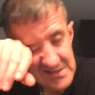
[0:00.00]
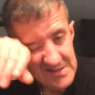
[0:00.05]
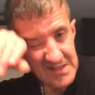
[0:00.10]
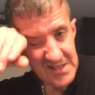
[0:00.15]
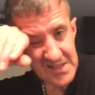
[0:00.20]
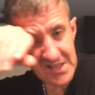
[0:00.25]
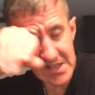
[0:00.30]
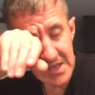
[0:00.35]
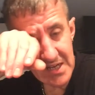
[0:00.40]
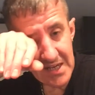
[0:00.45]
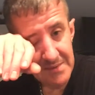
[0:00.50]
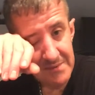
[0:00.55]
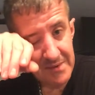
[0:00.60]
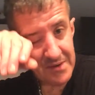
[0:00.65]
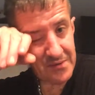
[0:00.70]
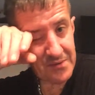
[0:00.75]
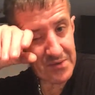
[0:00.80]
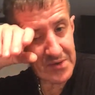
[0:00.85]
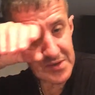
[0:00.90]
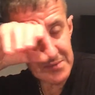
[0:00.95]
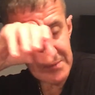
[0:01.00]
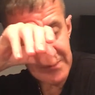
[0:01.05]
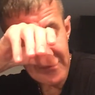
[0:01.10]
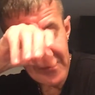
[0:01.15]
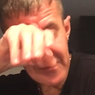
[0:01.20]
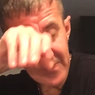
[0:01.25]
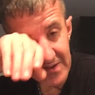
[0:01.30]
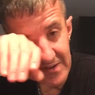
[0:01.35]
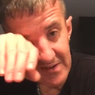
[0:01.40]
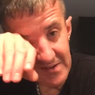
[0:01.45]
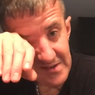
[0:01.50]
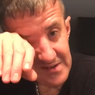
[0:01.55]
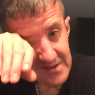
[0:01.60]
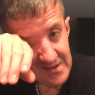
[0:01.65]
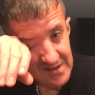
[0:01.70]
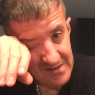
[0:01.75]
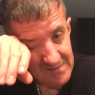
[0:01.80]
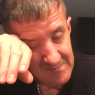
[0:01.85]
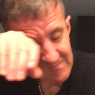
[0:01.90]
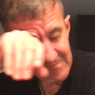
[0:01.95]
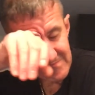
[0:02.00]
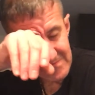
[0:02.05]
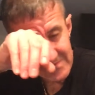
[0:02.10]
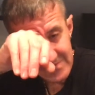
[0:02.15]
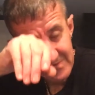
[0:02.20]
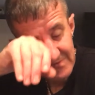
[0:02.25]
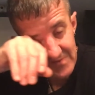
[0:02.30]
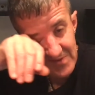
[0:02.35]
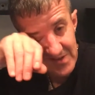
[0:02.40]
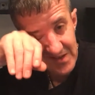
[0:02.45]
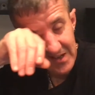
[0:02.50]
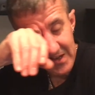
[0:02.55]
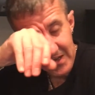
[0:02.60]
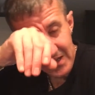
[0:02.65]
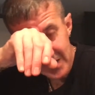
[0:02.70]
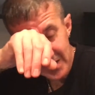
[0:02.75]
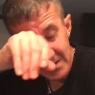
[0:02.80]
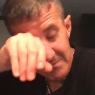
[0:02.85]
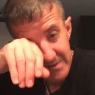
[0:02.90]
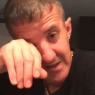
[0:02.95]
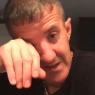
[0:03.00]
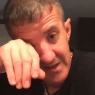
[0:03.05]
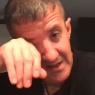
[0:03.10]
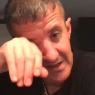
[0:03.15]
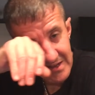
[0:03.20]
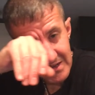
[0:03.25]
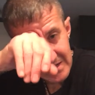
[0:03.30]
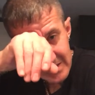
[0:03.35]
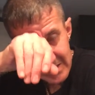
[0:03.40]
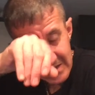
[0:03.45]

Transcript: itchy eye, but I don't want to use my fingers, to I? Fucking kill me eye.